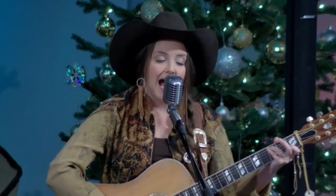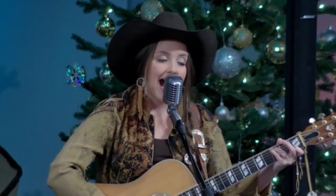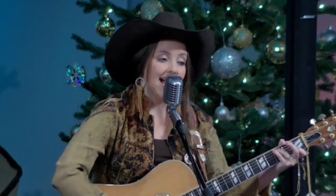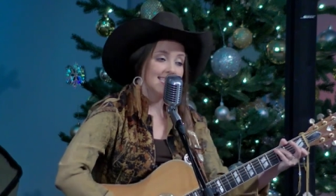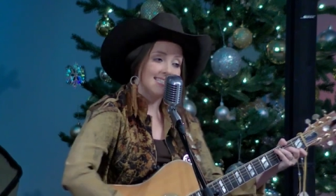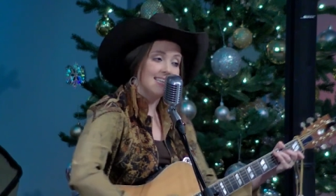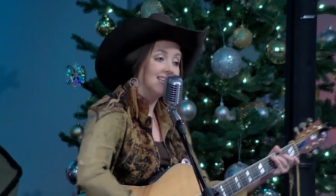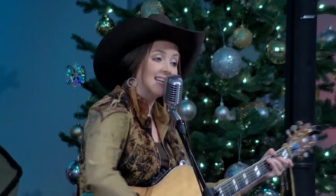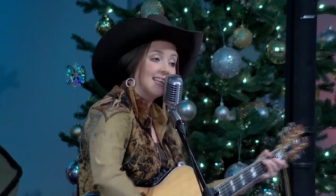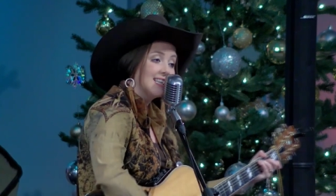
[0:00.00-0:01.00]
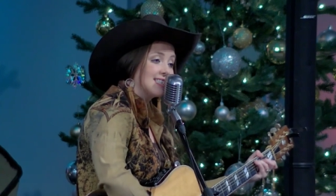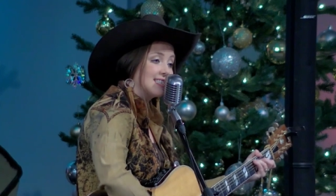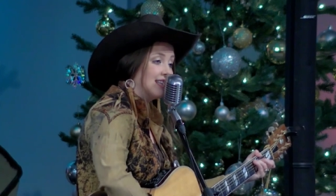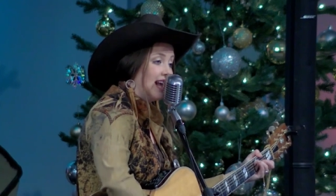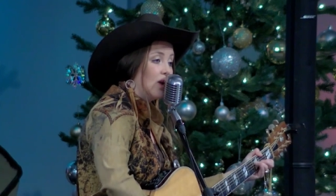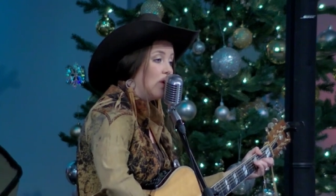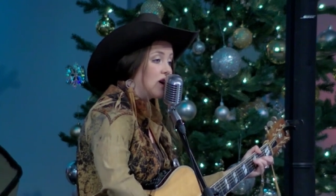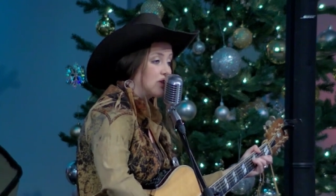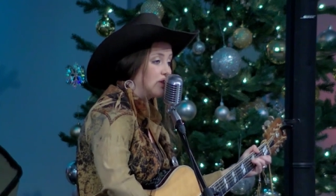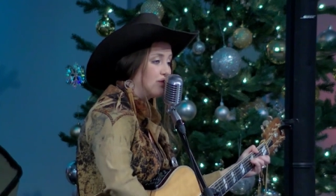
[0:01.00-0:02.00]
I'd sit and listen and
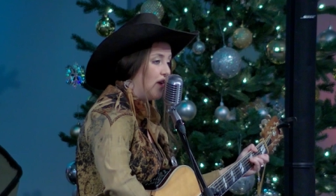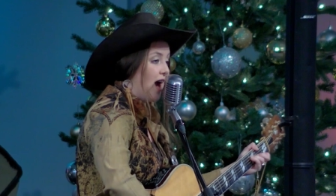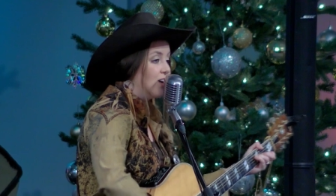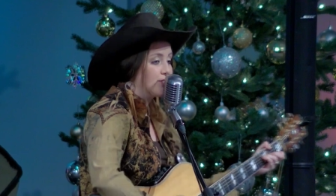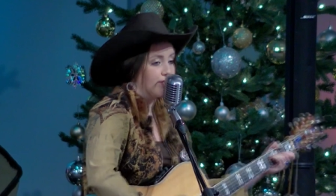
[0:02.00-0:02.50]
watch the fire